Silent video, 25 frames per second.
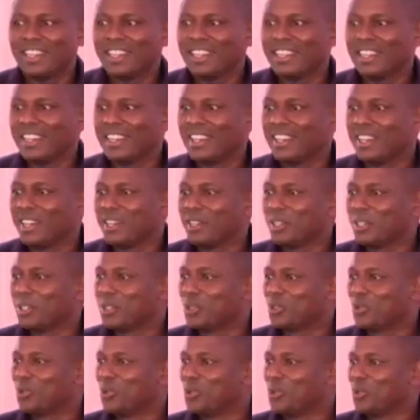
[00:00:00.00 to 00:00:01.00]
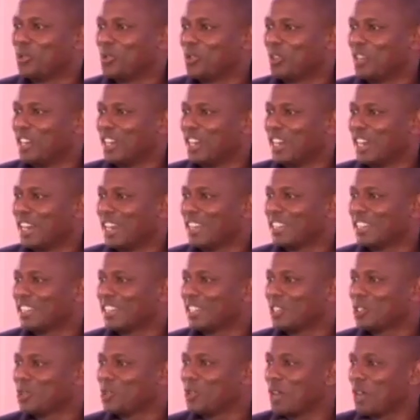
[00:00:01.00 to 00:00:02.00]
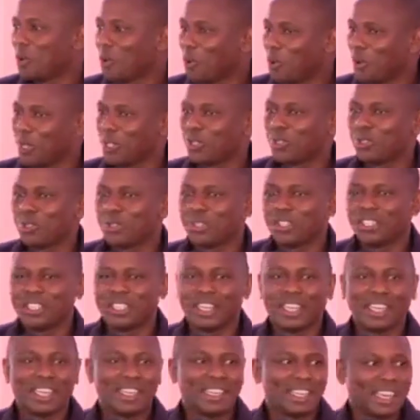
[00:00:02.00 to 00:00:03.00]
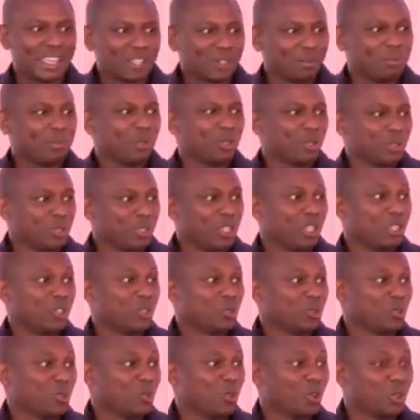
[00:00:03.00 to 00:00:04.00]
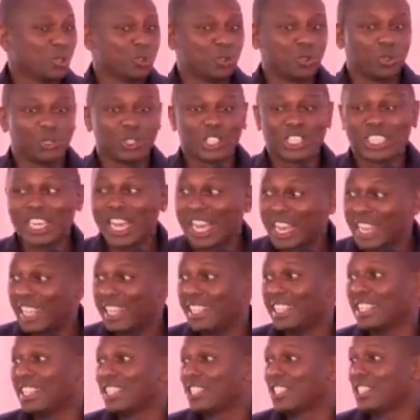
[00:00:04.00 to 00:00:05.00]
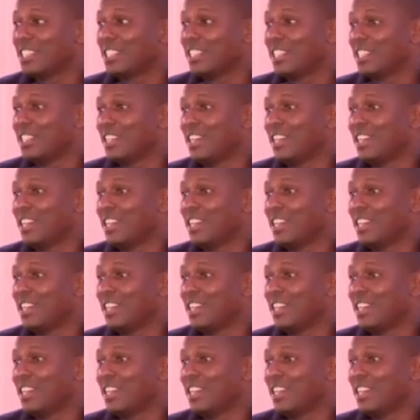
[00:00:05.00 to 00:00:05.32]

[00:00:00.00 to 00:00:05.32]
to answer to a question, take that opportunity to also challenge